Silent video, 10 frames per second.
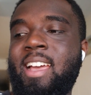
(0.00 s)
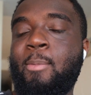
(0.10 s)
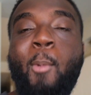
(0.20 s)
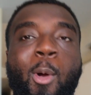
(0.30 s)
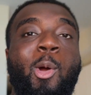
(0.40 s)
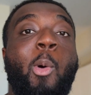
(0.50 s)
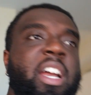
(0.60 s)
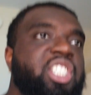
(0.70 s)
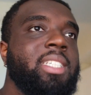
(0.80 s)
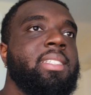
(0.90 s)
More
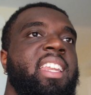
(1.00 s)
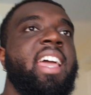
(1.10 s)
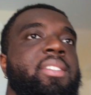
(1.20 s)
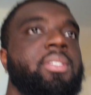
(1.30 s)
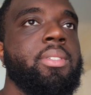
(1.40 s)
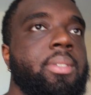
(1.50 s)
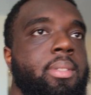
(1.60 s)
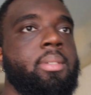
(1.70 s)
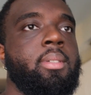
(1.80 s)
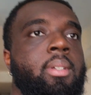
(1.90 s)
questions than
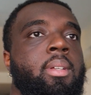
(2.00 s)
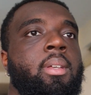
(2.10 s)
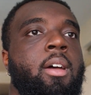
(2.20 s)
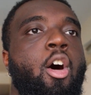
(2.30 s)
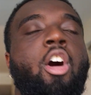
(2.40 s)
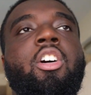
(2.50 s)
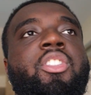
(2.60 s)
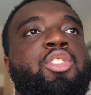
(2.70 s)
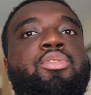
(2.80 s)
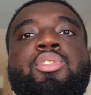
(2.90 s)
answers. All
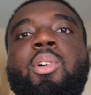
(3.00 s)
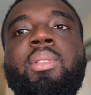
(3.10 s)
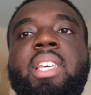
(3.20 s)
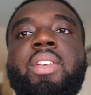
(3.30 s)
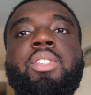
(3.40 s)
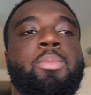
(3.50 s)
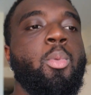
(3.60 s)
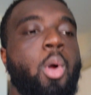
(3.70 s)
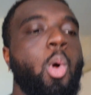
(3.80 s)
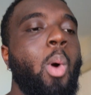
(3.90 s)
this result leaves is
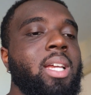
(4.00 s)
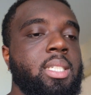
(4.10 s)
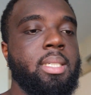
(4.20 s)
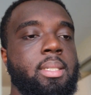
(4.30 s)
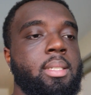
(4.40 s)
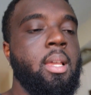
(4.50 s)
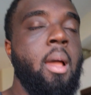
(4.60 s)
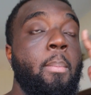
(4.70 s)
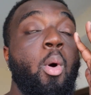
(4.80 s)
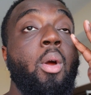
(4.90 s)
more questions,
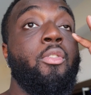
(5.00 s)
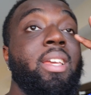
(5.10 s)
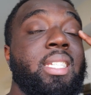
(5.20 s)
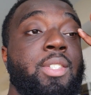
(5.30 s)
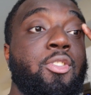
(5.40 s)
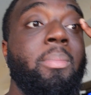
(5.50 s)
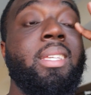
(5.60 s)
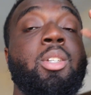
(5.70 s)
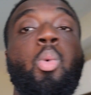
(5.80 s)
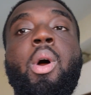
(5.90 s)
more reasons for me
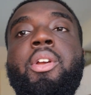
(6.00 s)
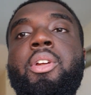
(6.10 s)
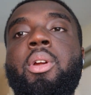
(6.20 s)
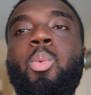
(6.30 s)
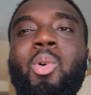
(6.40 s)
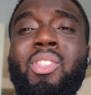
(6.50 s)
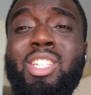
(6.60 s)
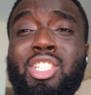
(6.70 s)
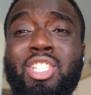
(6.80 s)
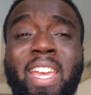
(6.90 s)
to wonder, will
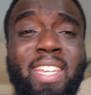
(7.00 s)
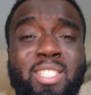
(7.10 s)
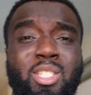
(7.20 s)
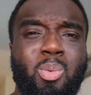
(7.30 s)
this change?